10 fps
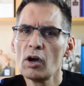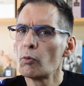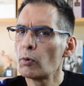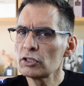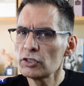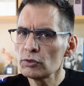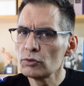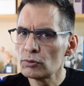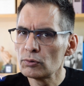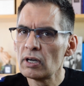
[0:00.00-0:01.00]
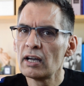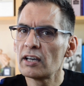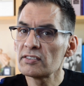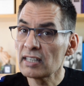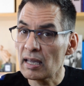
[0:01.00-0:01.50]
what you do
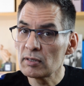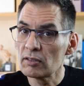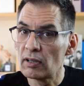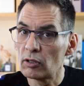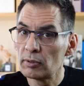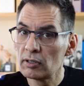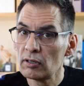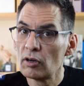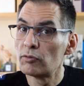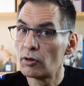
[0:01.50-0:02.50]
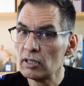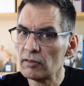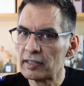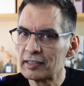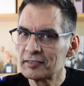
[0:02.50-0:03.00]
as a game developer for a
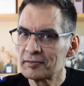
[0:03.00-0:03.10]
living.